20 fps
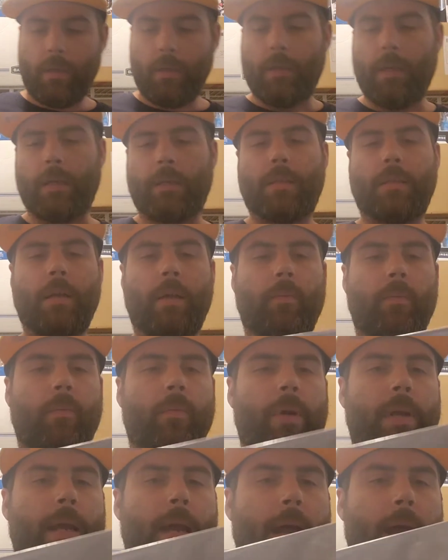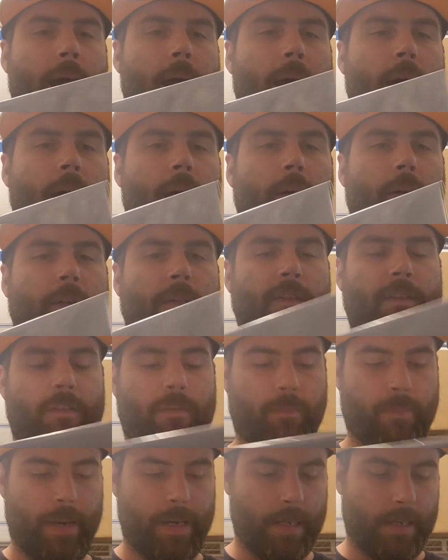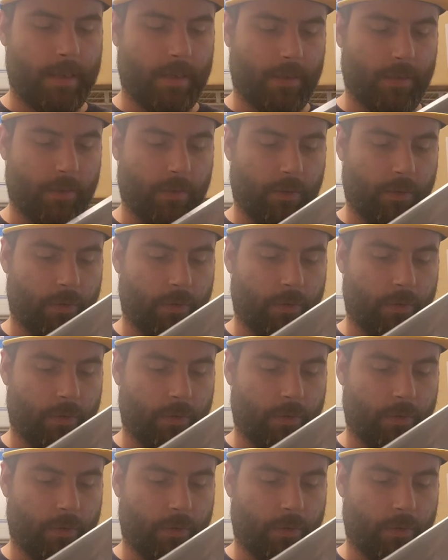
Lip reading: Next up we have, man, this is a